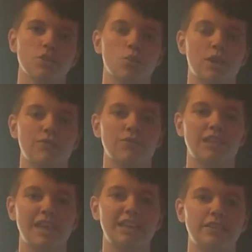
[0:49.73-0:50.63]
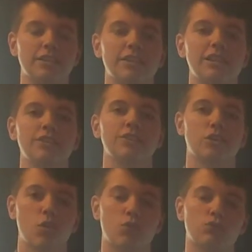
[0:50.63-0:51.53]
whenever they need to lead their
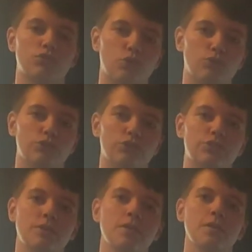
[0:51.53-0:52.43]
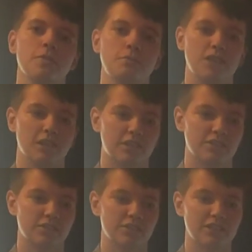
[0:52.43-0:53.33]
own soldiers,
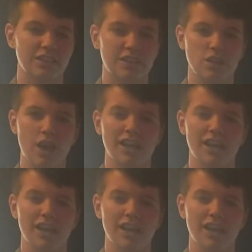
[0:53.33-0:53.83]
because not